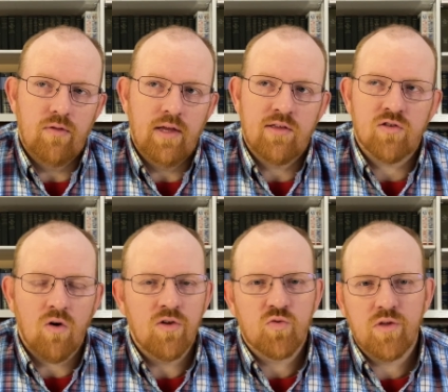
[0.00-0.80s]
It
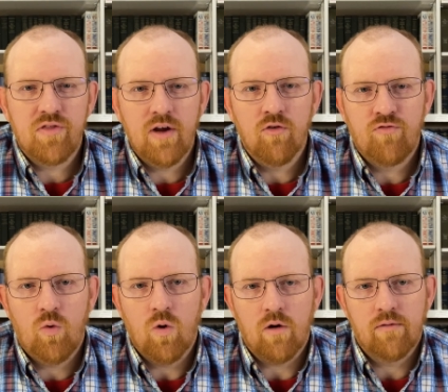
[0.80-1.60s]
starts with
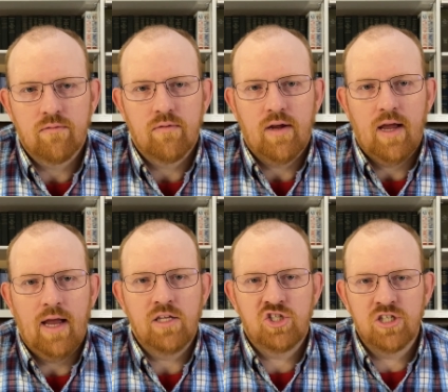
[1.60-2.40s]
therefore.
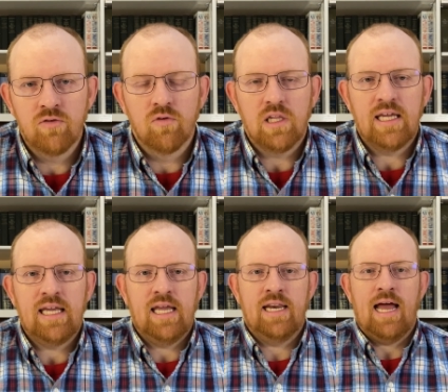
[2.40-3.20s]
And generally
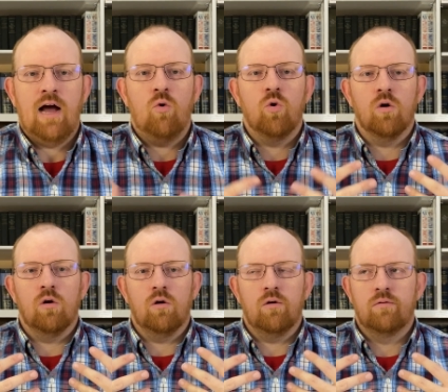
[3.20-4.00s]
in
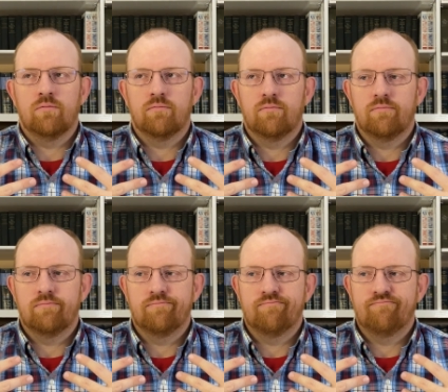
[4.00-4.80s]
our
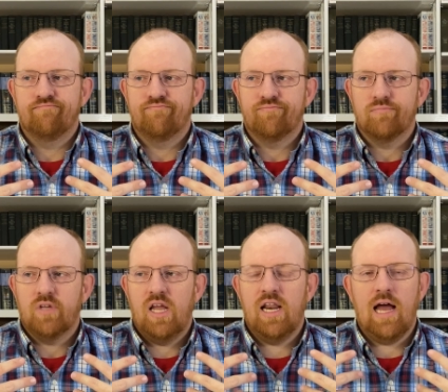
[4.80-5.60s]

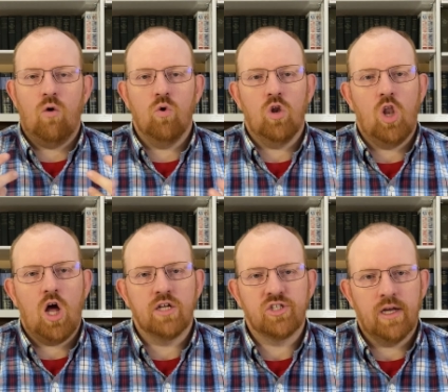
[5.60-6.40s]
in our
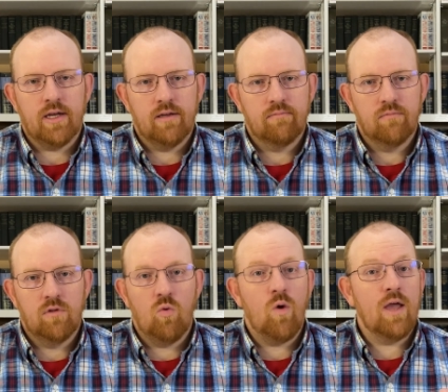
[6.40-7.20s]
logic,
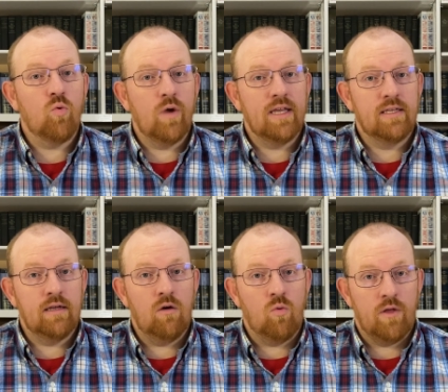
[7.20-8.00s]
the way we
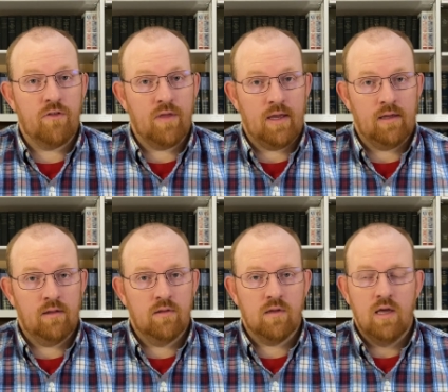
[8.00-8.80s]
deal with
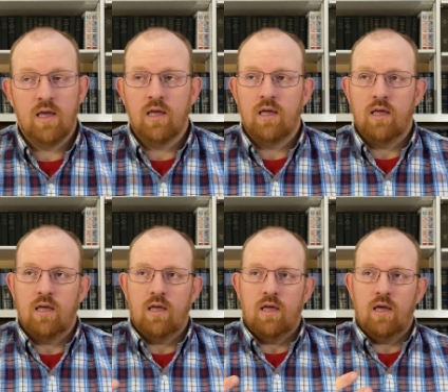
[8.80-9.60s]
things,
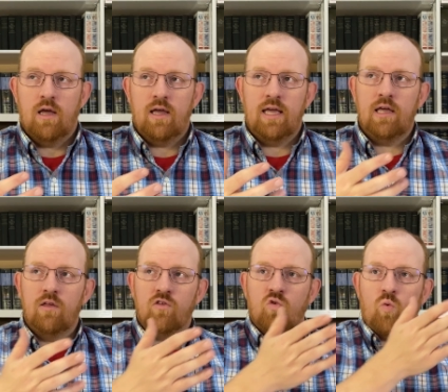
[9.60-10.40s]
uh,
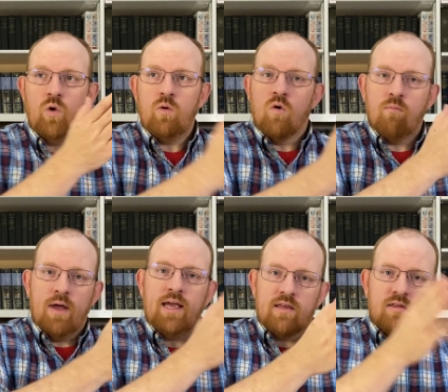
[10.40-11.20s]
is we will
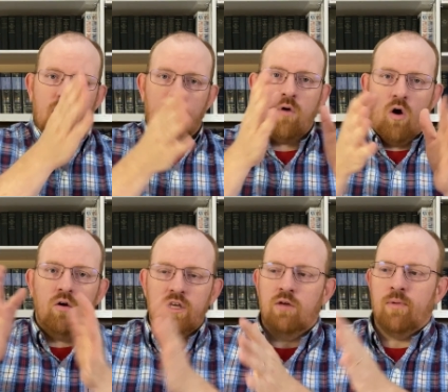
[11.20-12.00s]
make some
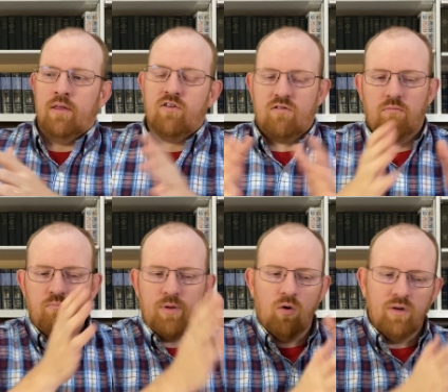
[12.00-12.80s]
arguments,
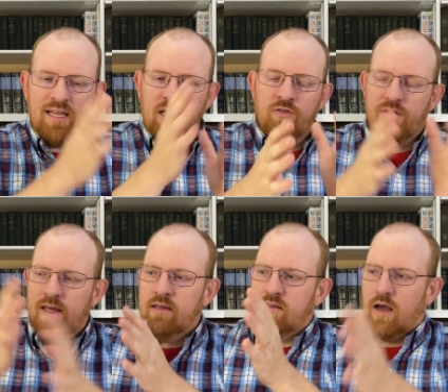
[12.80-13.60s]
building
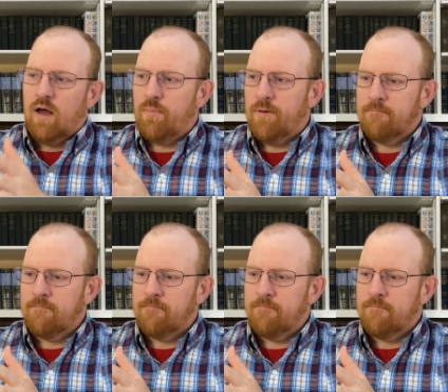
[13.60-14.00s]
things up.